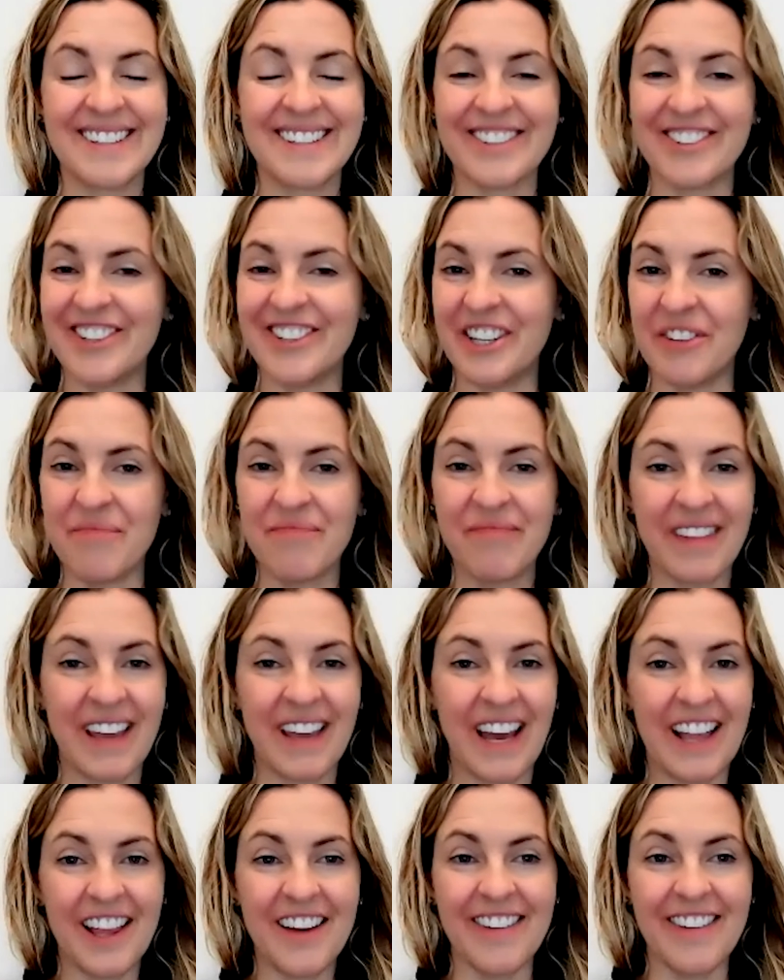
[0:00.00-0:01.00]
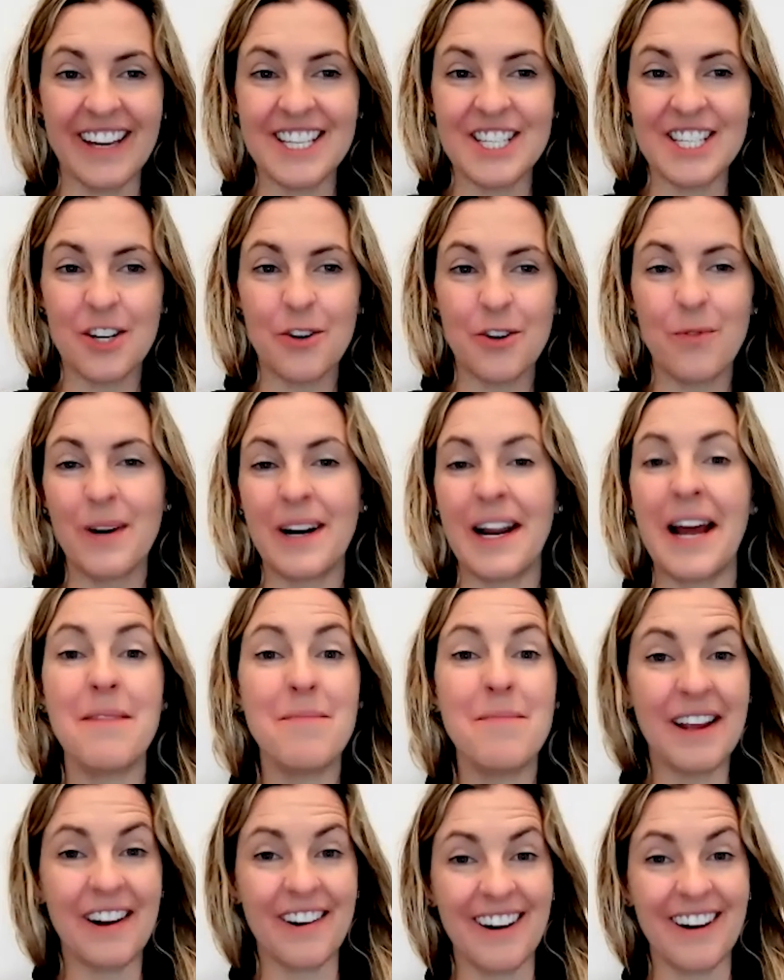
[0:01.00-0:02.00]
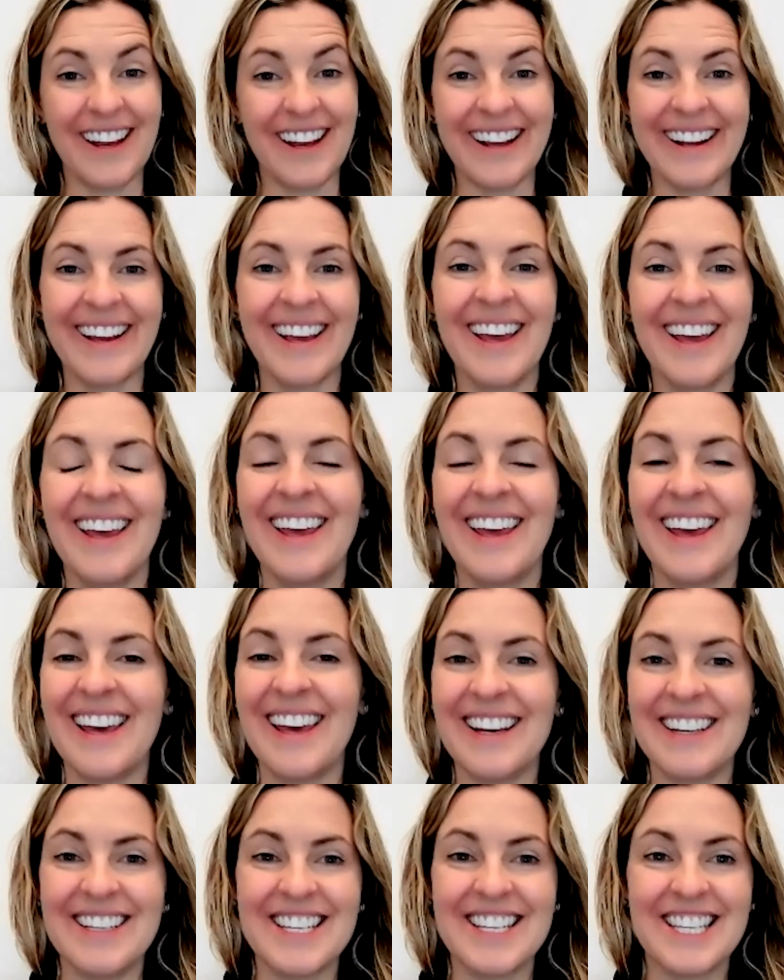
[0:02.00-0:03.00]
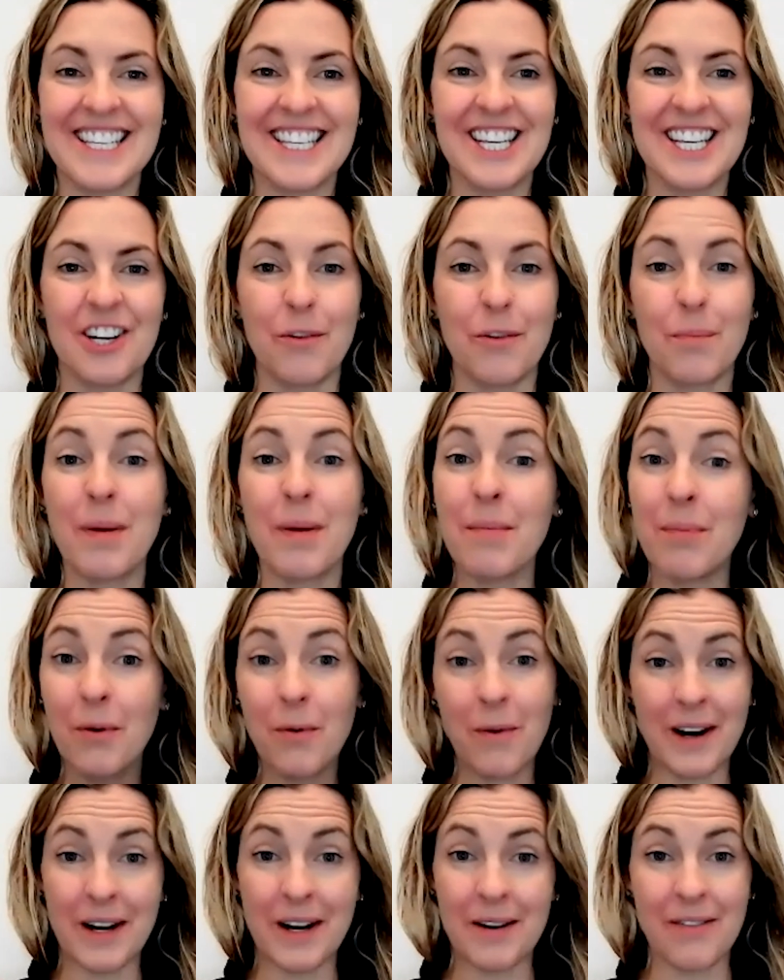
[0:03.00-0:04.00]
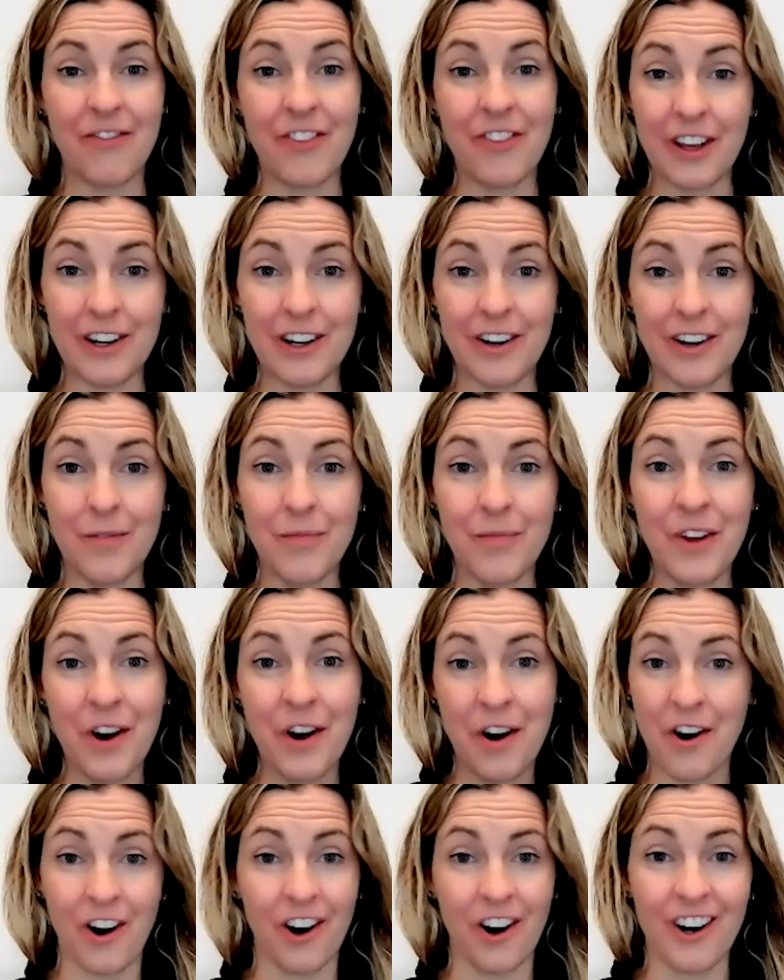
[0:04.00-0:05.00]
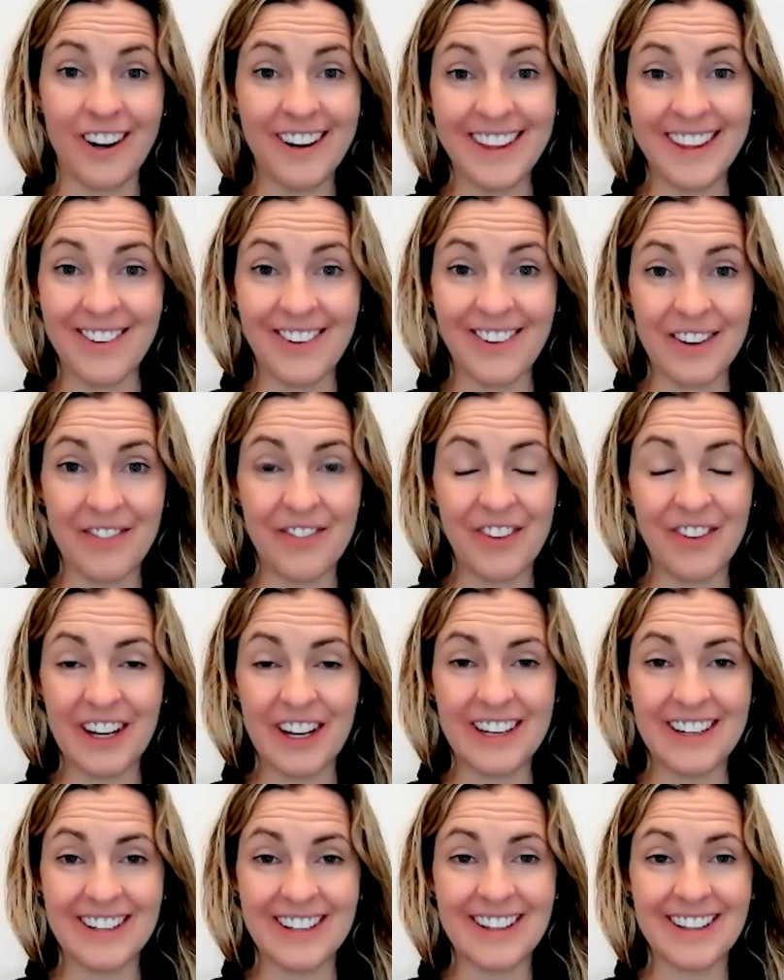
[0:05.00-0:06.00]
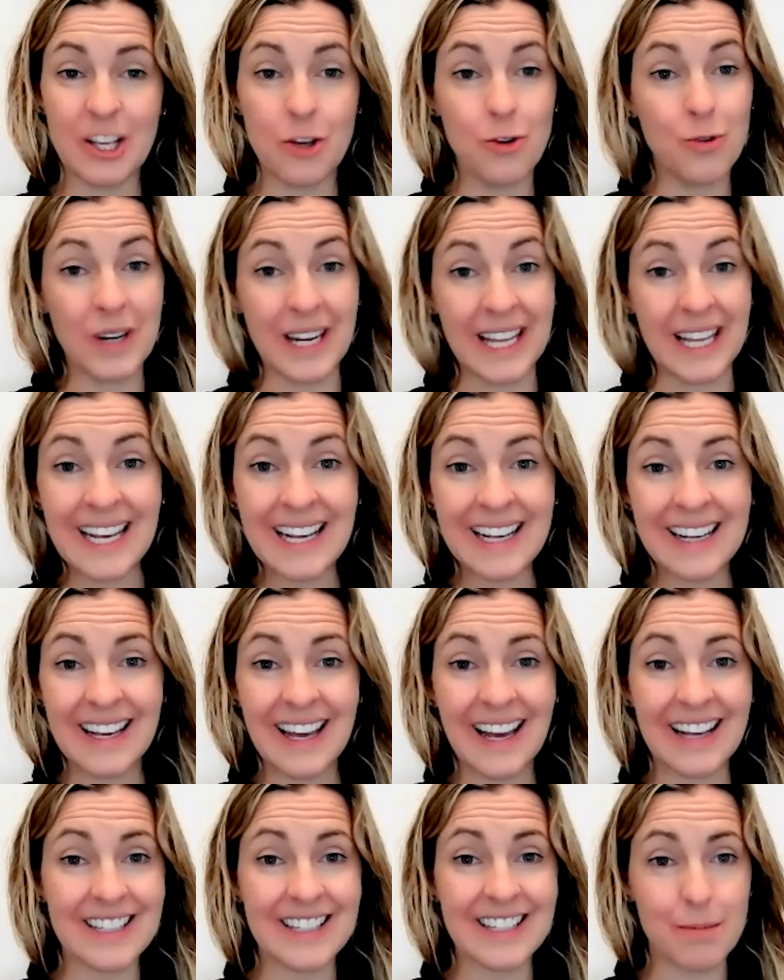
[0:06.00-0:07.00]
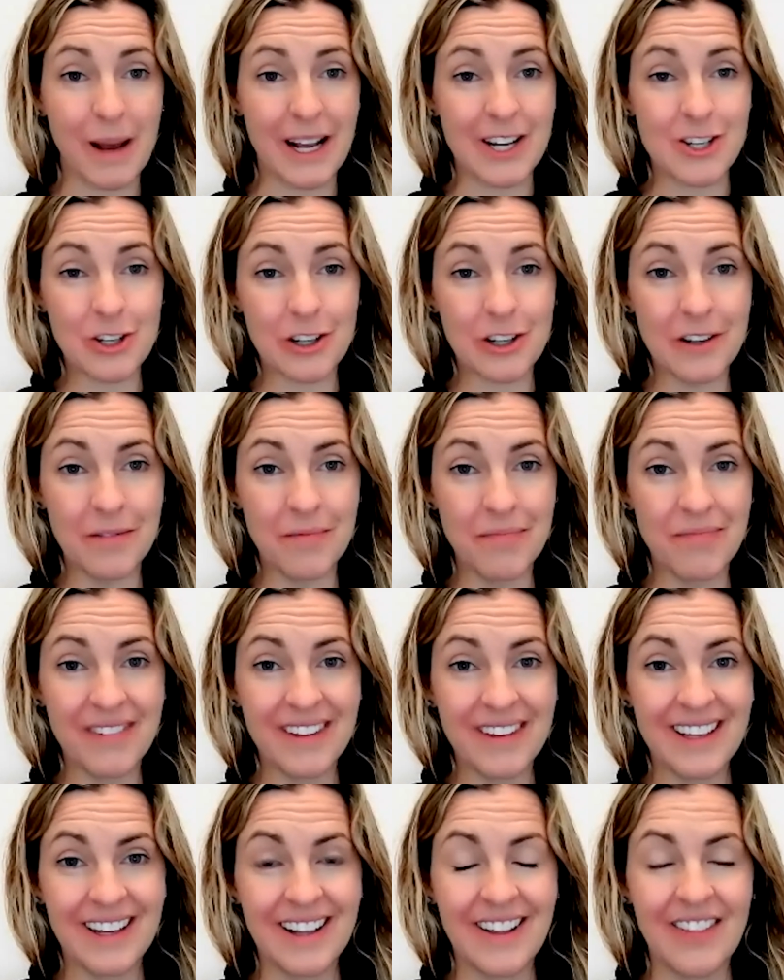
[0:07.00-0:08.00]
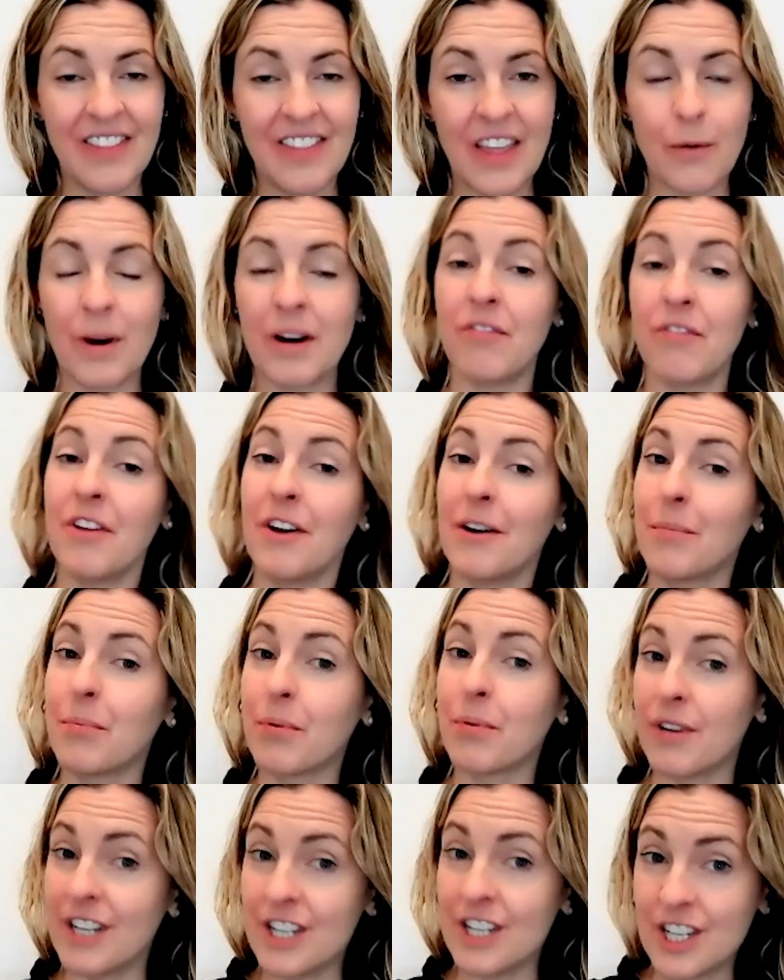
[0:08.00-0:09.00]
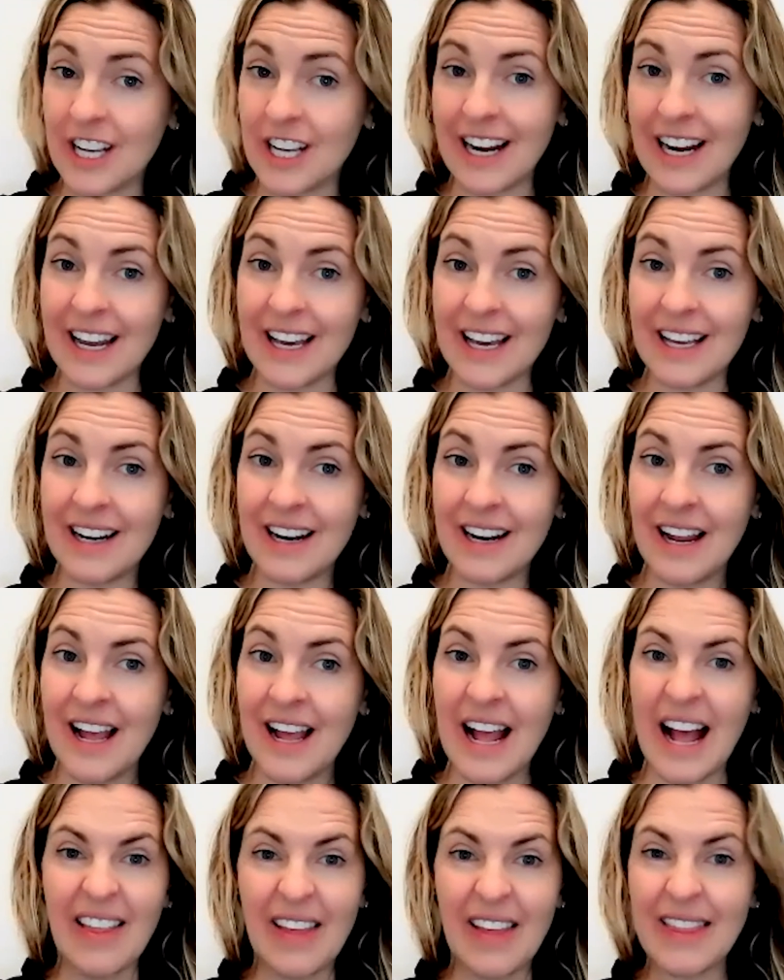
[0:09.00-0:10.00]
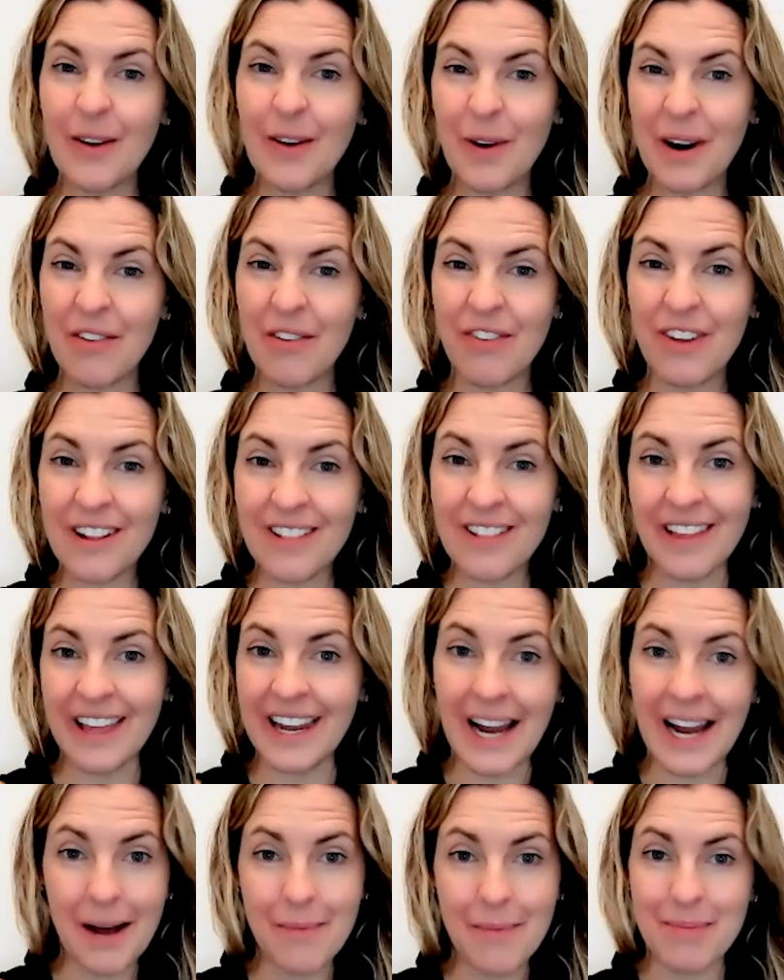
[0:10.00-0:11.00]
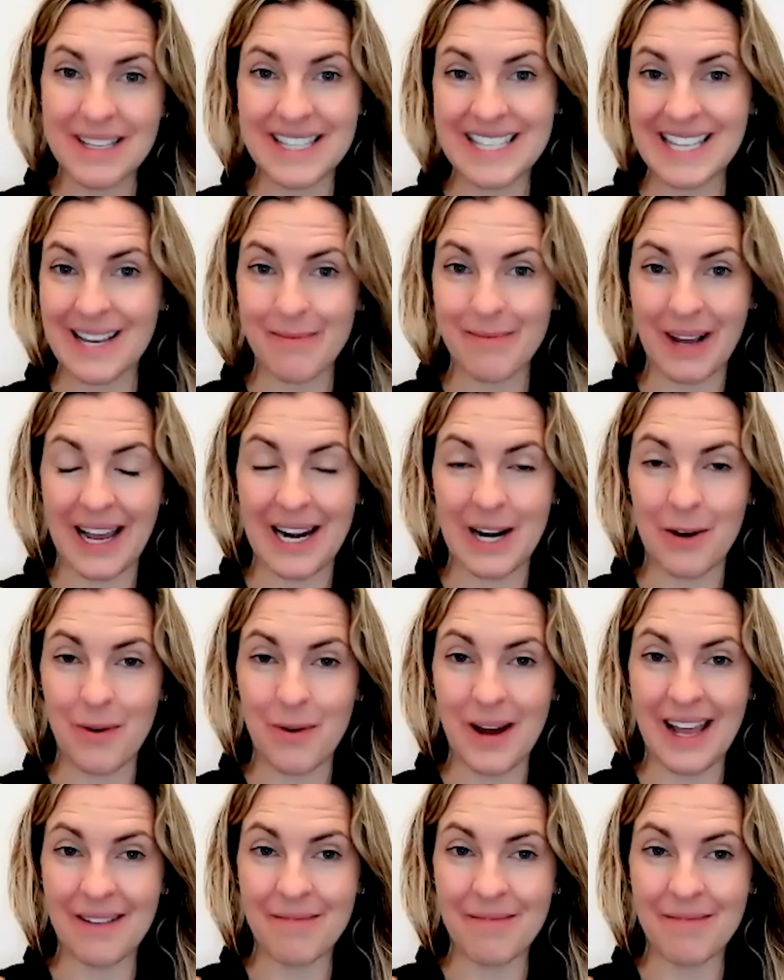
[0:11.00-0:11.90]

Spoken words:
Cool. I love it. So what I'm hearing is, people want to feel heard. They want to feel unique and special. They want to feel appreciated. And then they want to feel lit up in some kind of way,